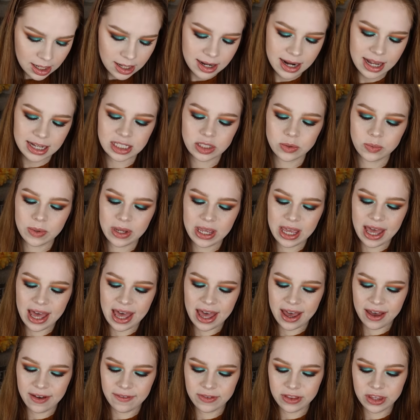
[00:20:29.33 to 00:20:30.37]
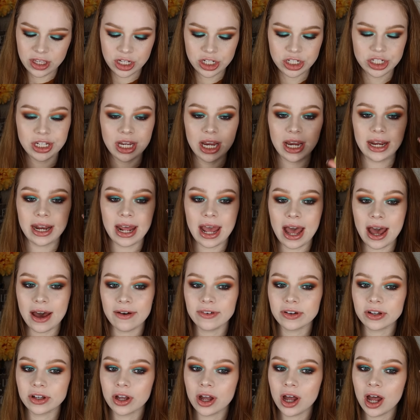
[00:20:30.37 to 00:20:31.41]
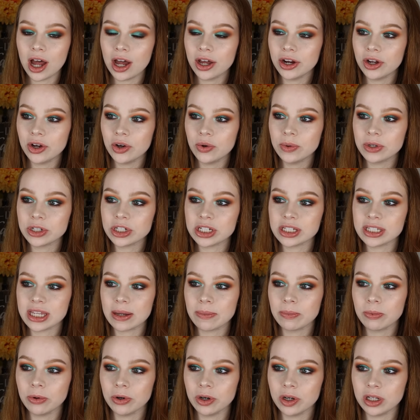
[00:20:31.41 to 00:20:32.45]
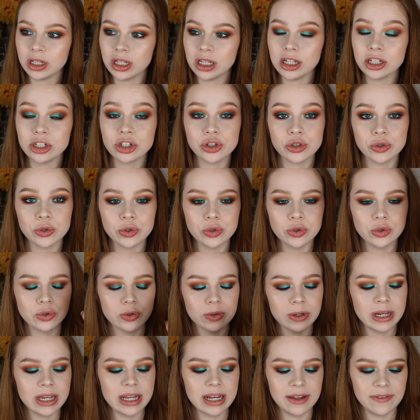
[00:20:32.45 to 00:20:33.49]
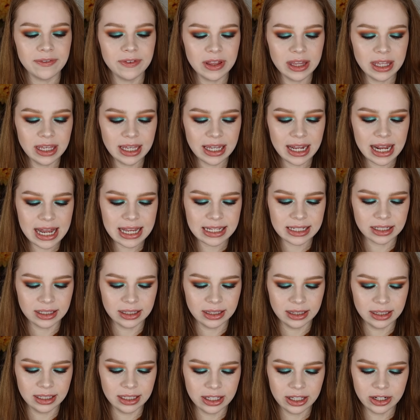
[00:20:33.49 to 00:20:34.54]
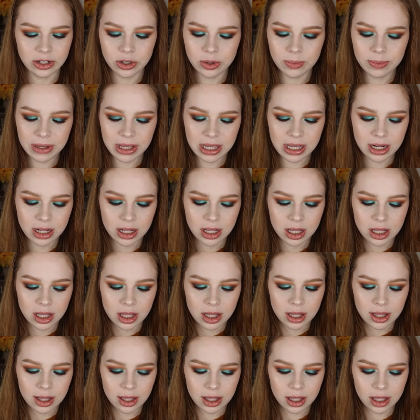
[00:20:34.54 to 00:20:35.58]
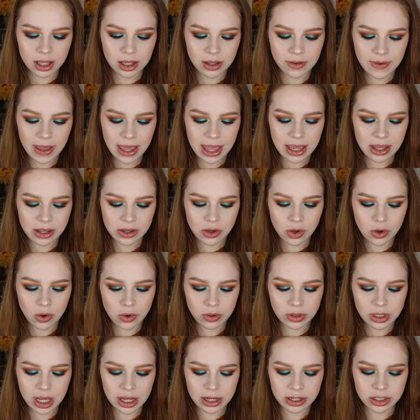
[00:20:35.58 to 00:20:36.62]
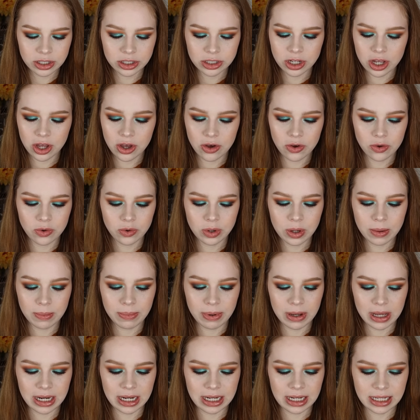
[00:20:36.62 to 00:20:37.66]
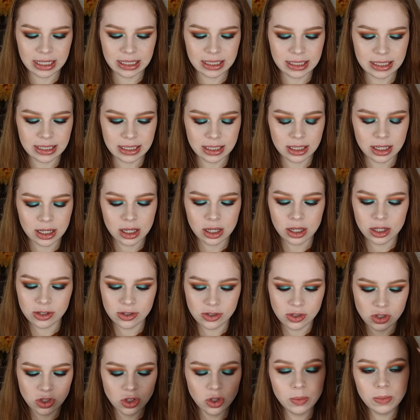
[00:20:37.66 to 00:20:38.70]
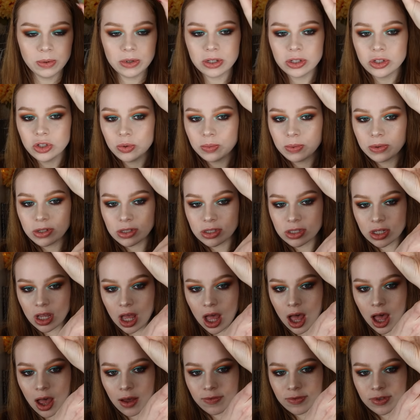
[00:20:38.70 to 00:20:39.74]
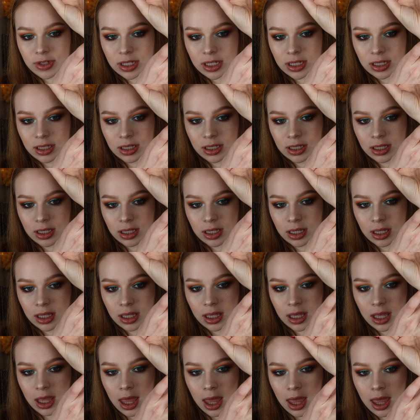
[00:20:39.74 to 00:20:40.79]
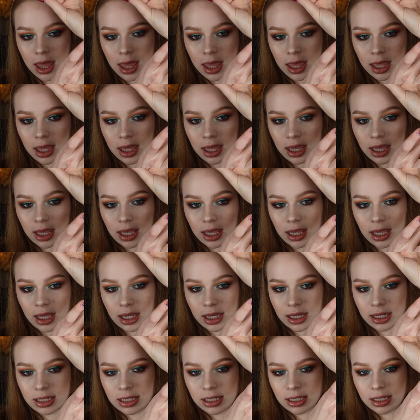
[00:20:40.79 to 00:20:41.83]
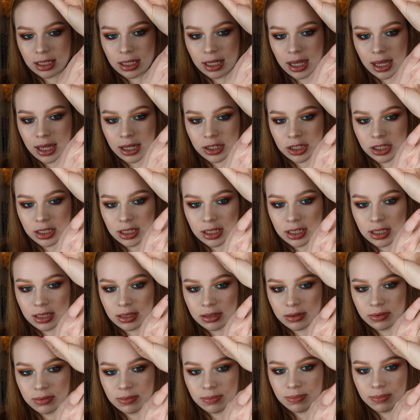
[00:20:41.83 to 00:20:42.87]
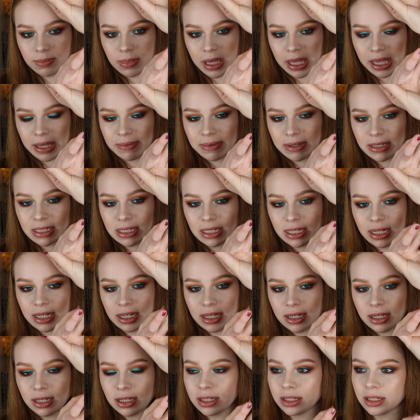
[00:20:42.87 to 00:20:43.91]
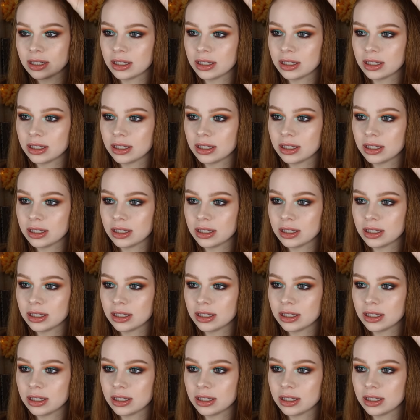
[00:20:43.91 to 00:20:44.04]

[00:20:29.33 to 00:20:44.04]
Next we have the shade Avocado, which is a pretty true green. I feel like it has a little bit of a gold undertone, but it's super, super soft. And again, just pigmented.